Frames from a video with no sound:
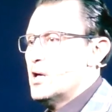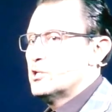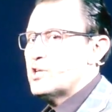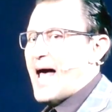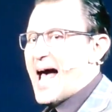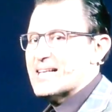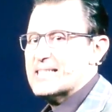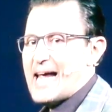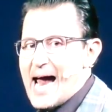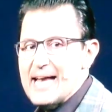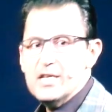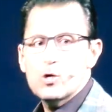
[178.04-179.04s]
to ask
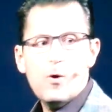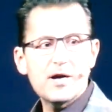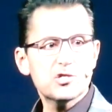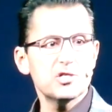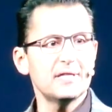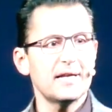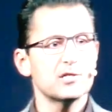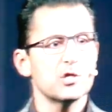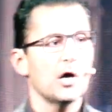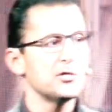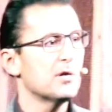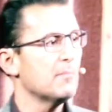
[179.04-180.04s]
any question that is
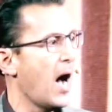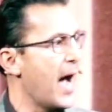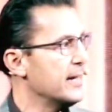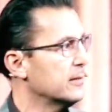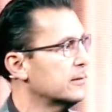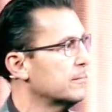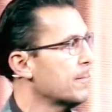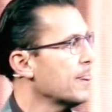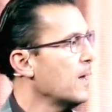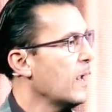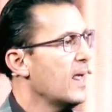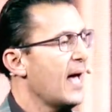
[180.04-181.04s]
on your mind.
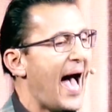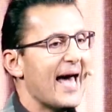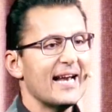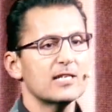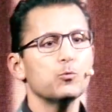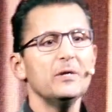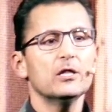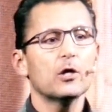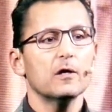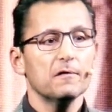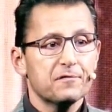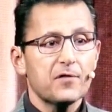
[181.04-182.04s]
And as we
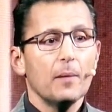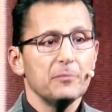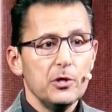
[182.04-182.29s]
learn from